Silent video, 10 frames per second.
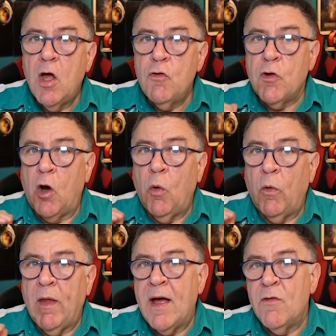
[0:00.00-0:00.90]
So
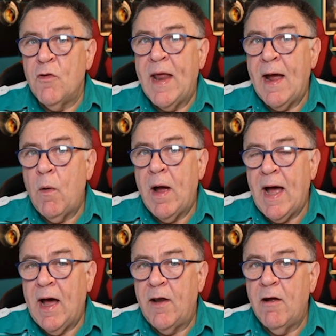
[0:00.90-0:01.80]
that has now
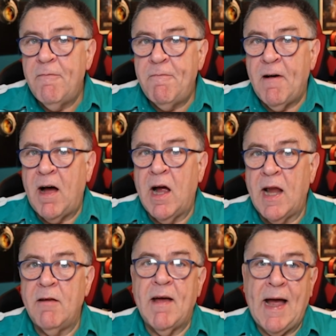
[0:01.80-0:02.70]
had
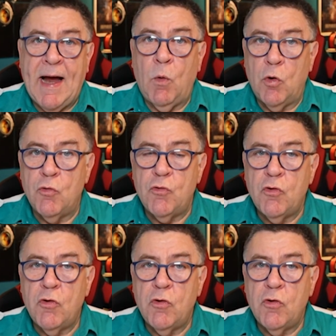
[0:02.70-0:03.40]
5 hours